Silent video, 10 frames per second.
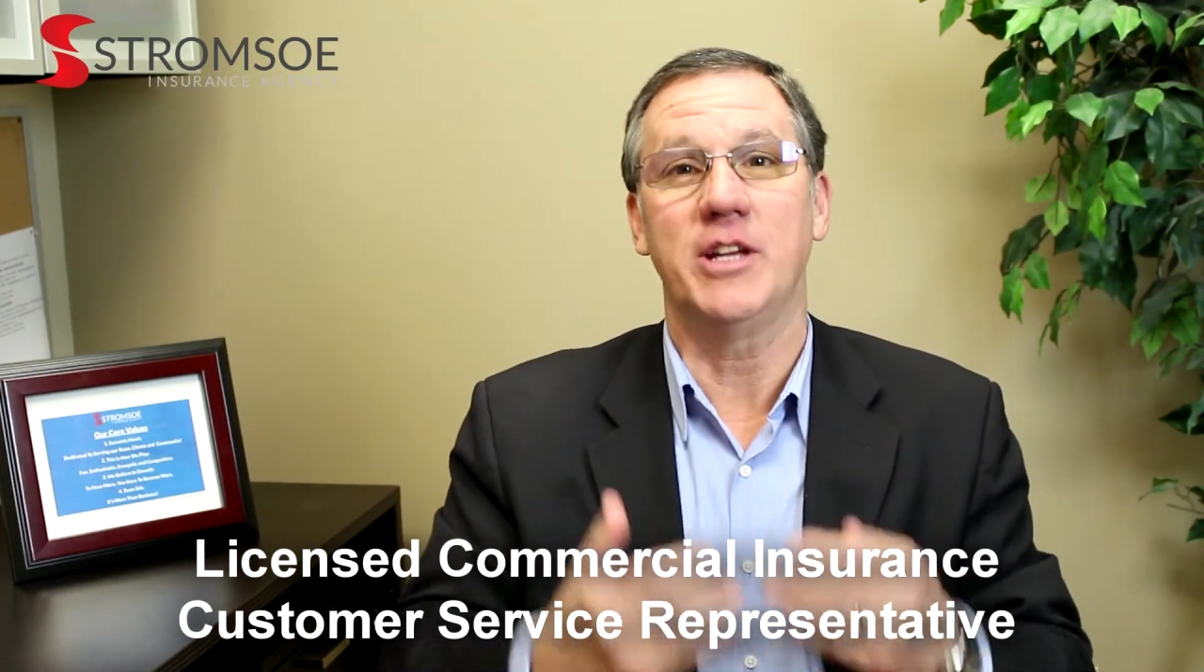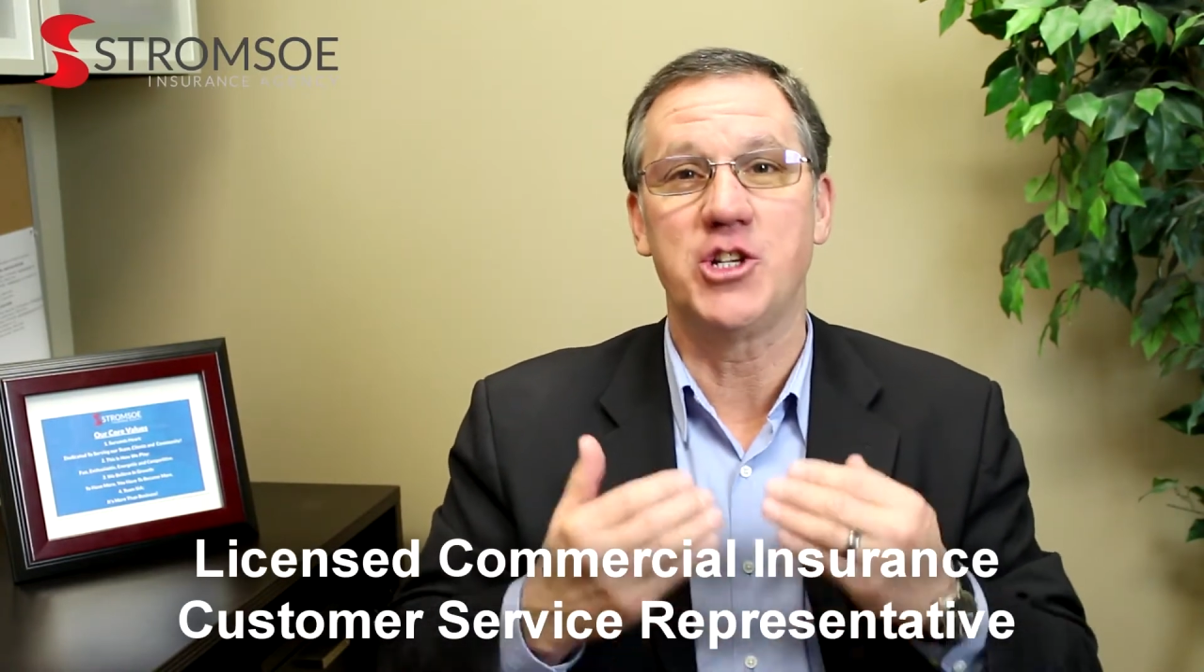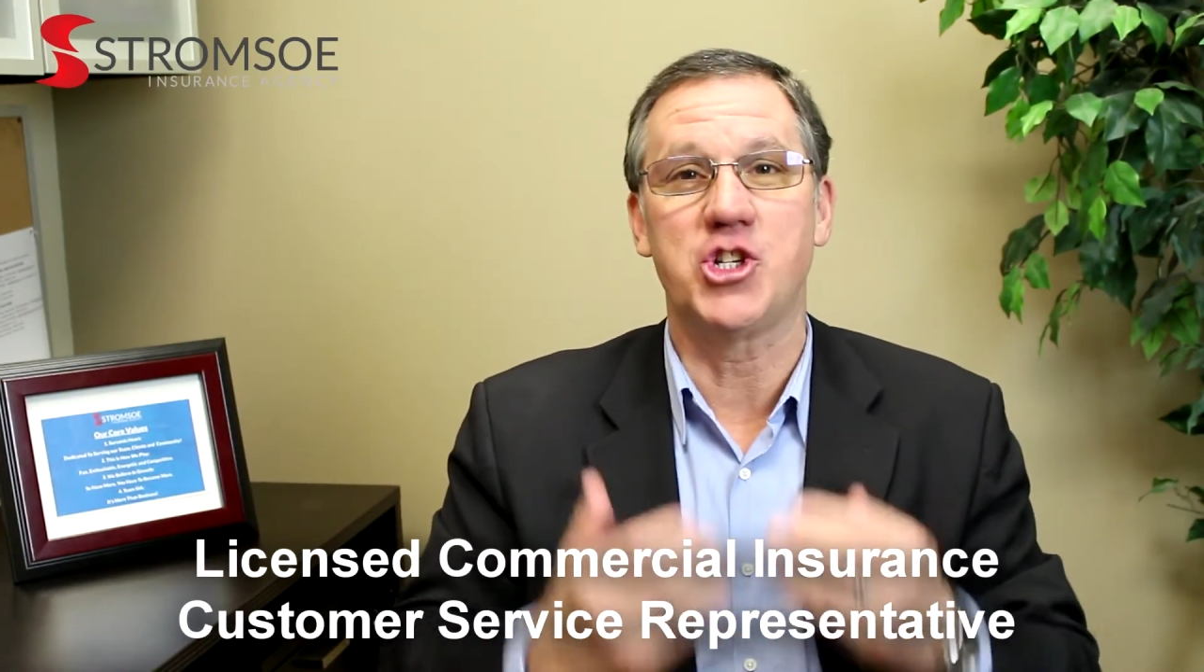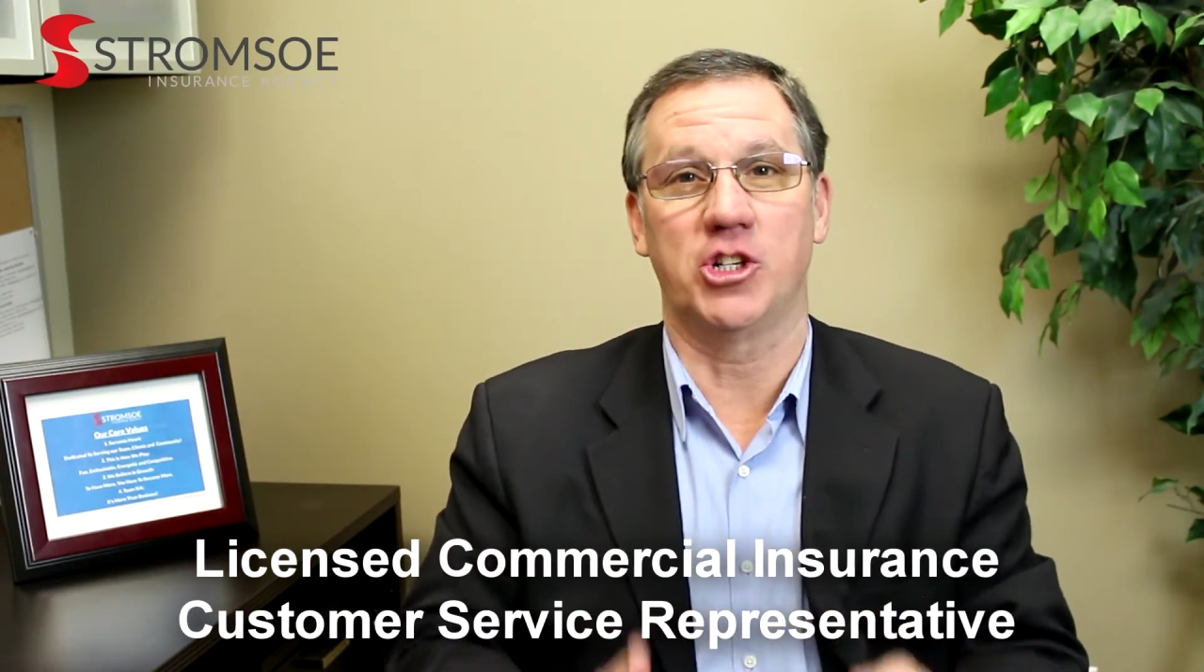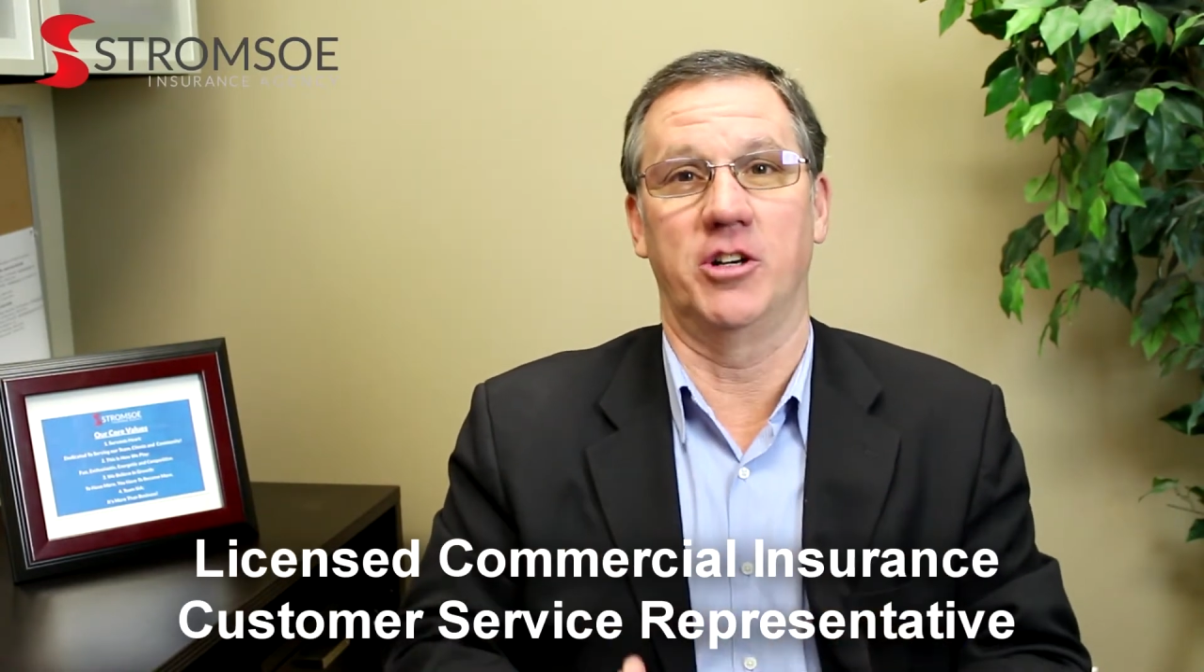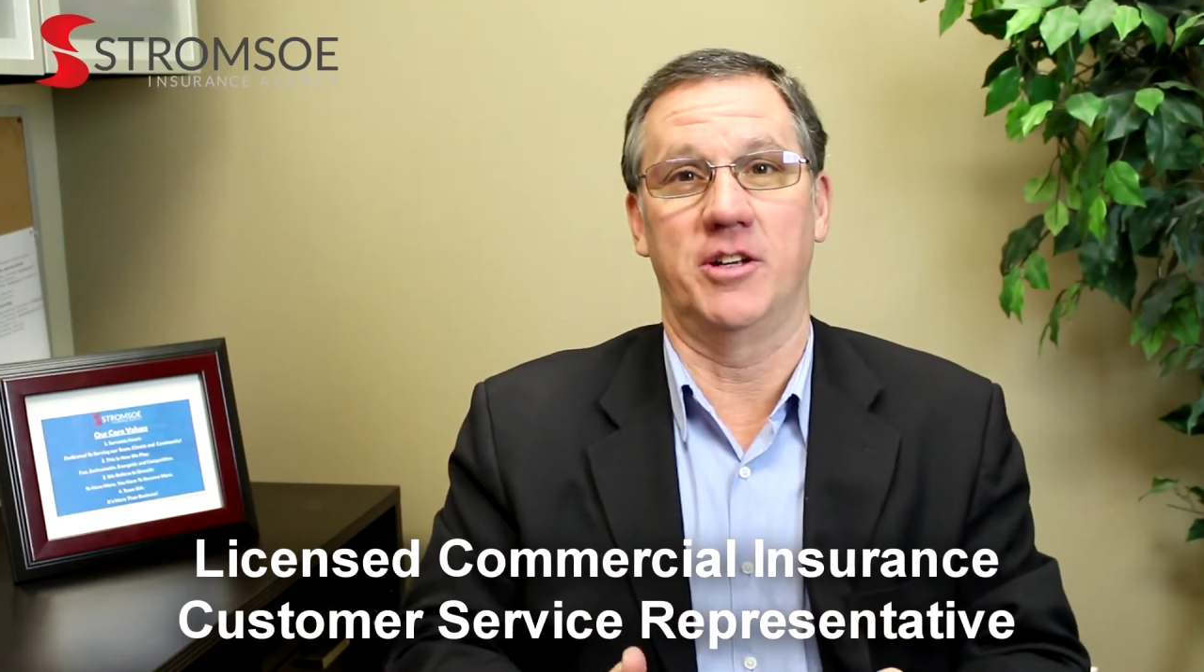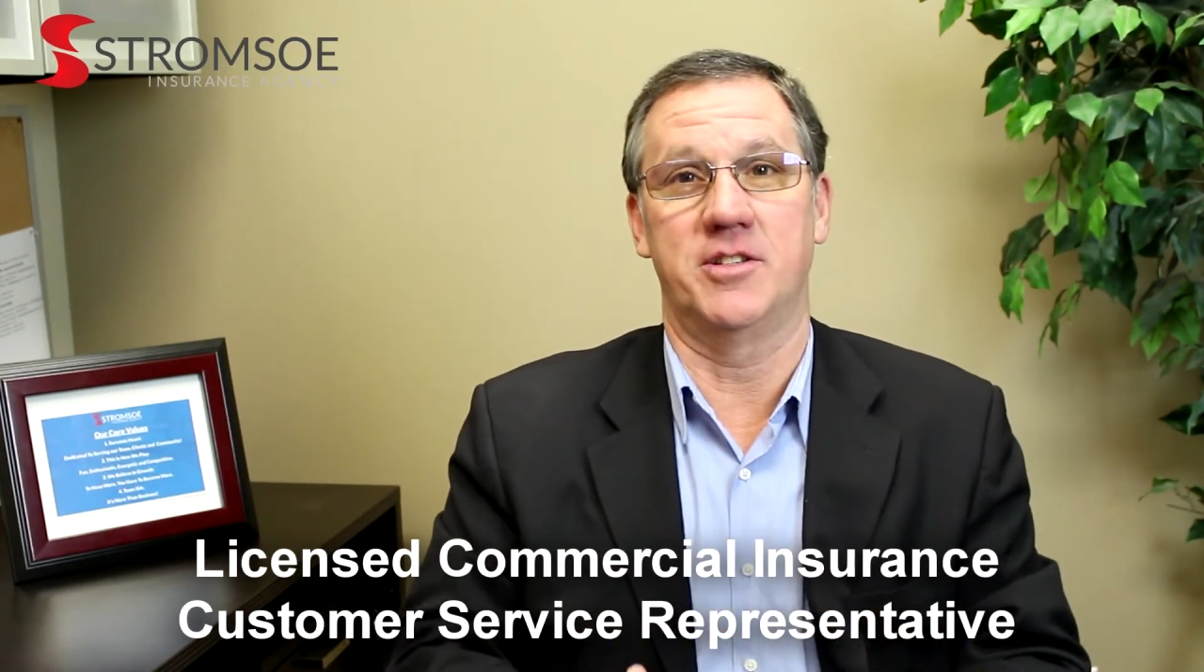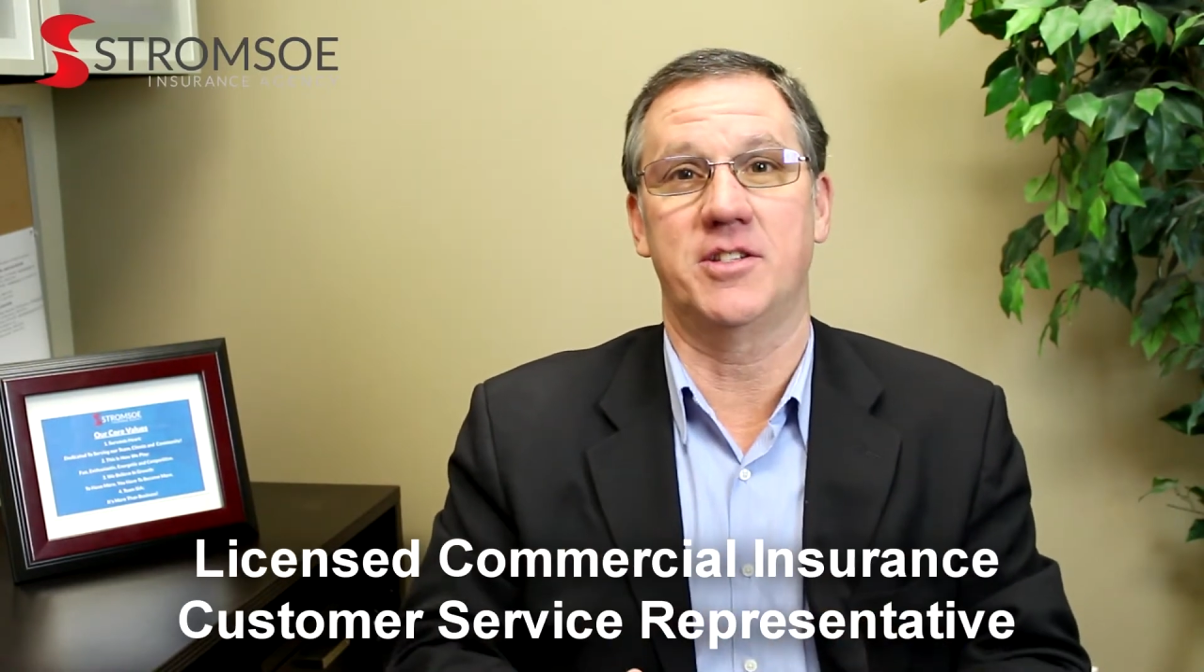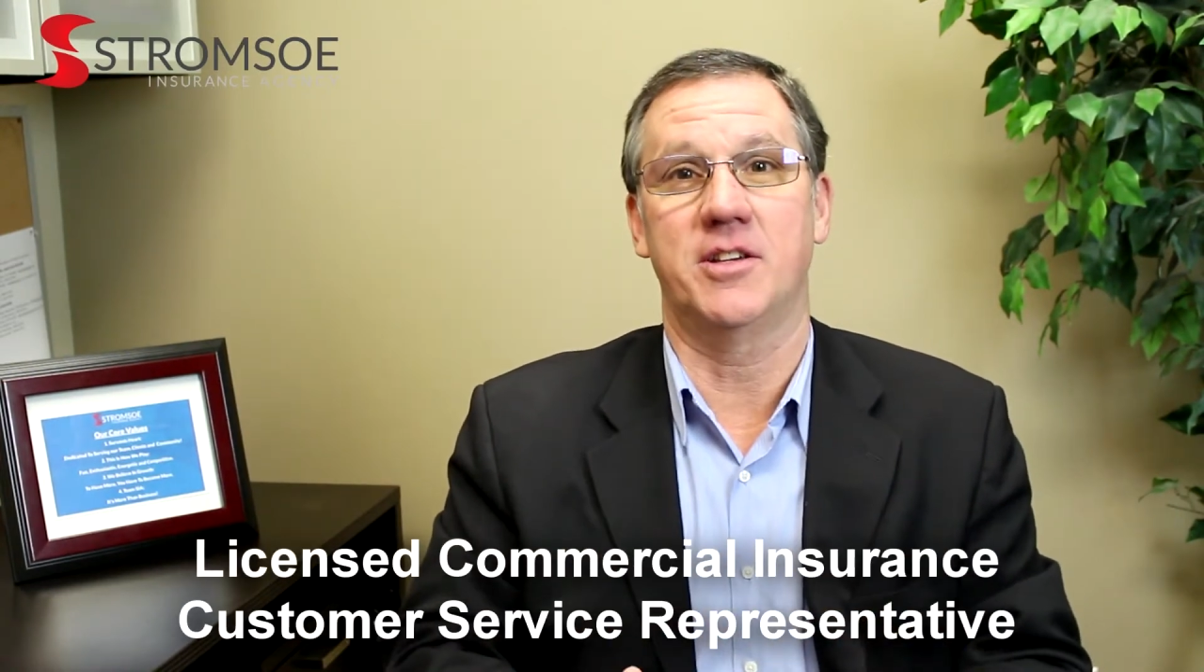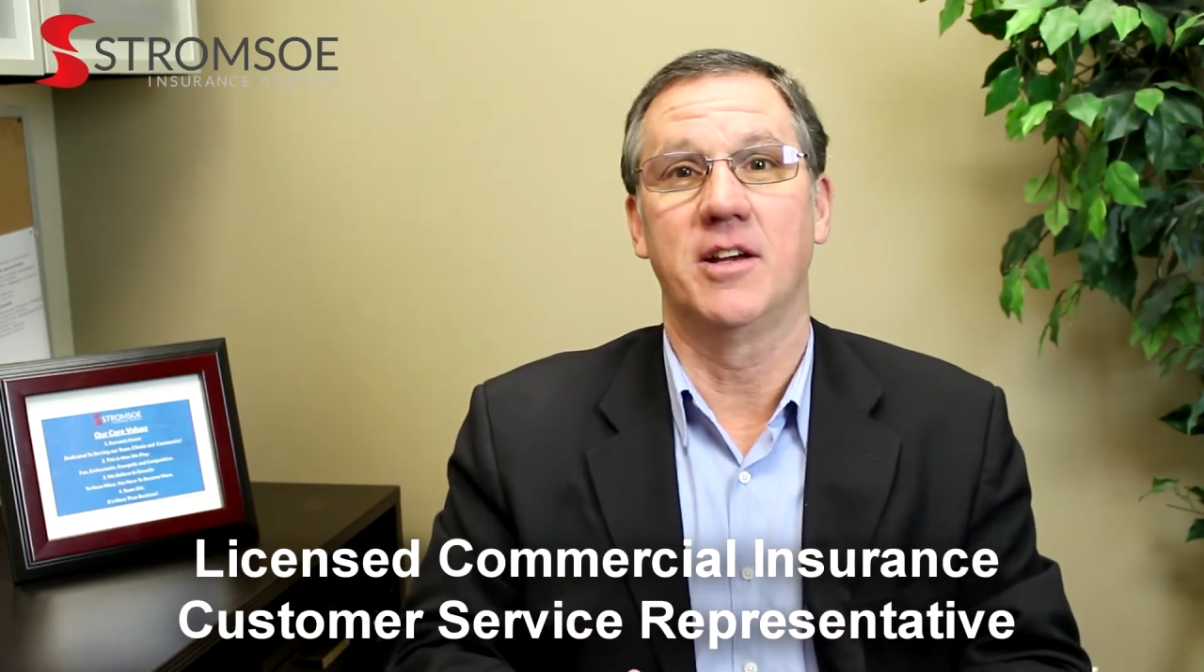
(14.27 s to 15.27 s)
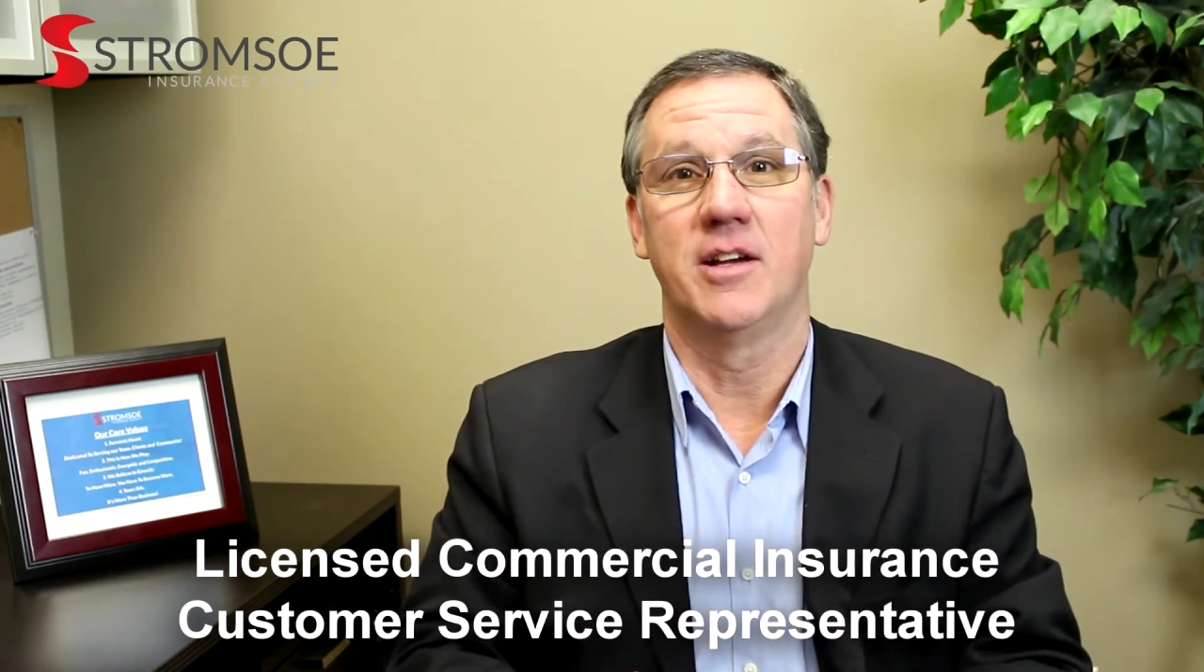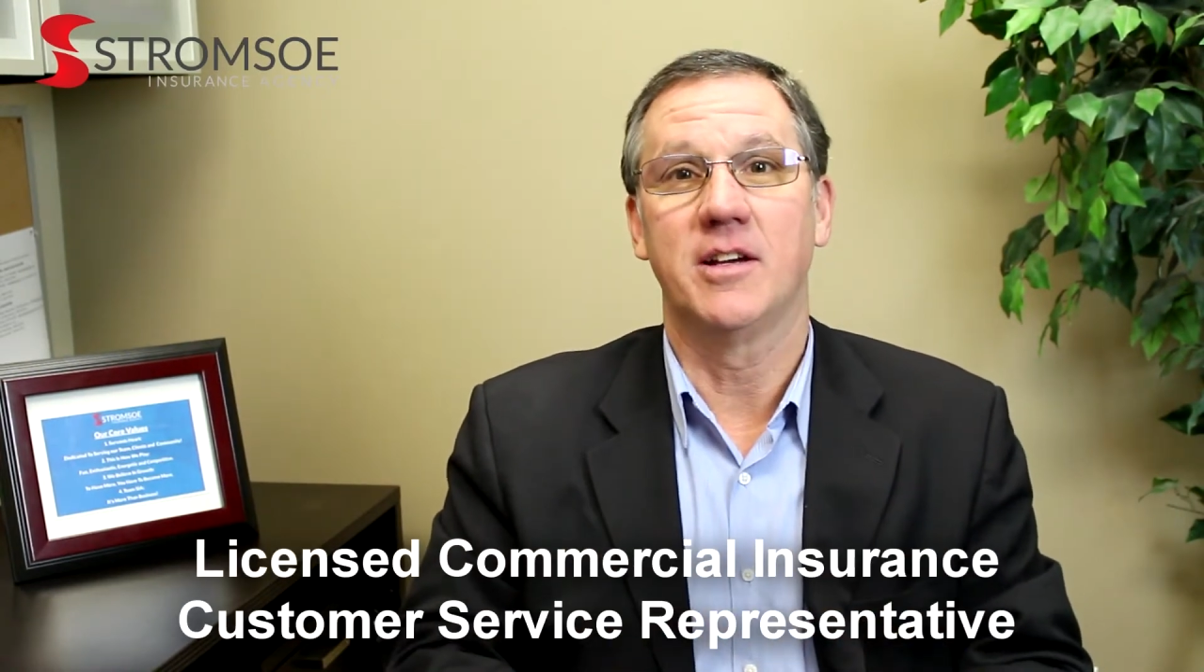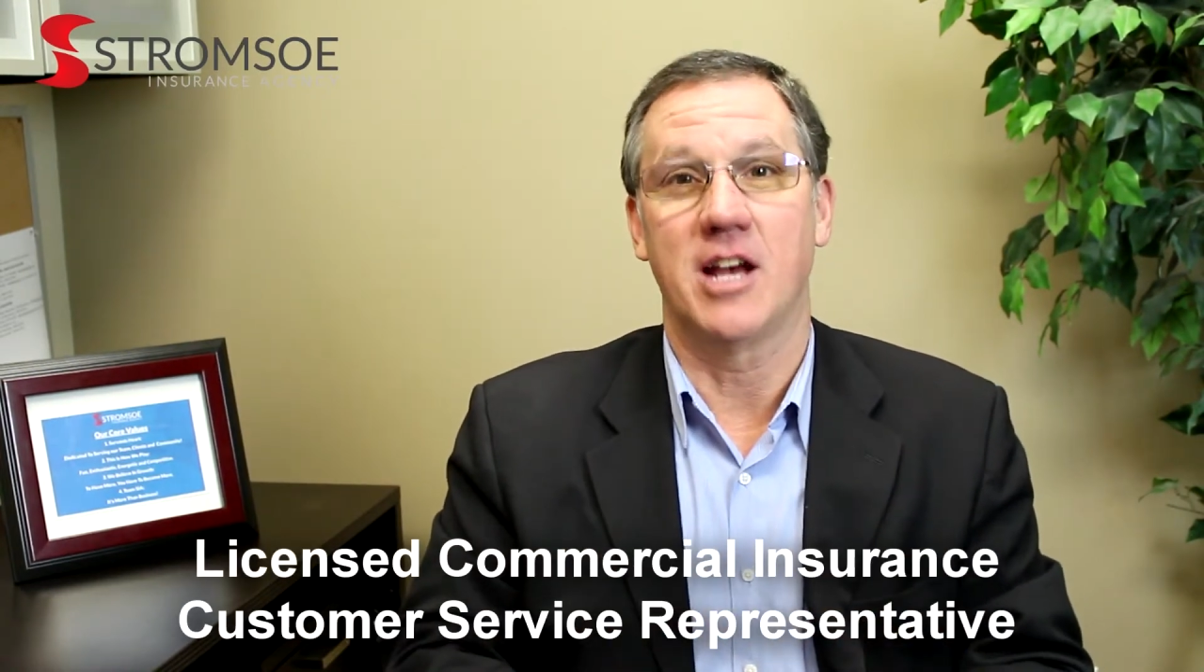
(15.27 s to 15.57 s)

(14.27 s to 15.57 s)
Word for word: insurance